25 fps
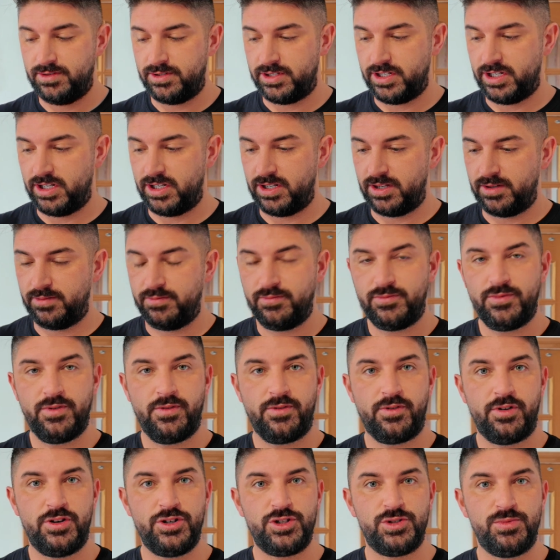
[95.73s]
So
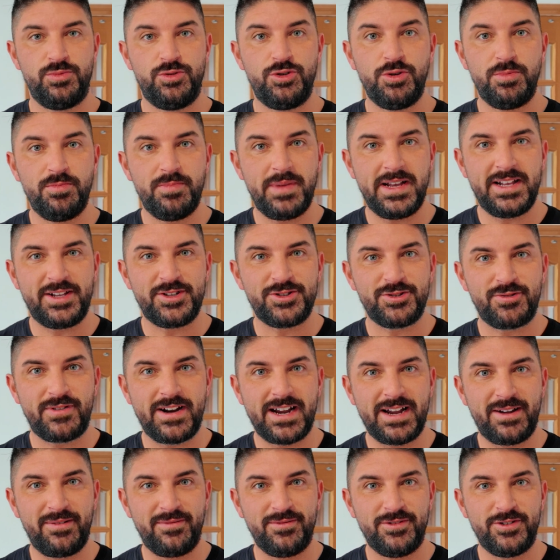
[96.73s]
throwing some dumbbells
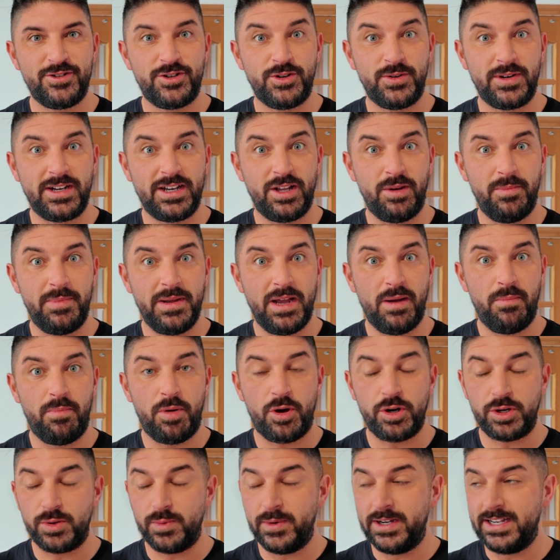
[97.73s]
around, doing a little bit
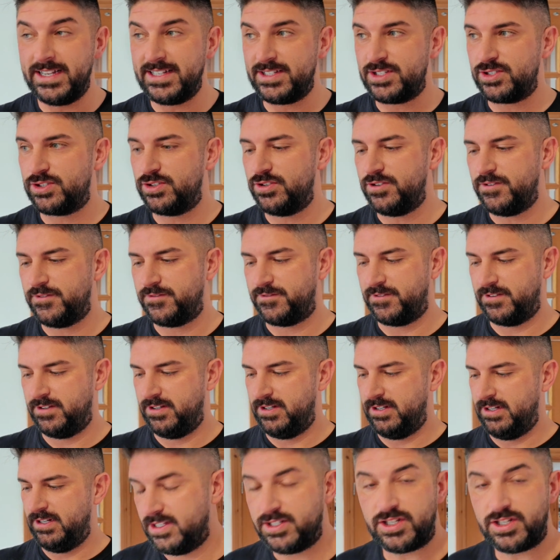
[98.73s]
of body weight stuff.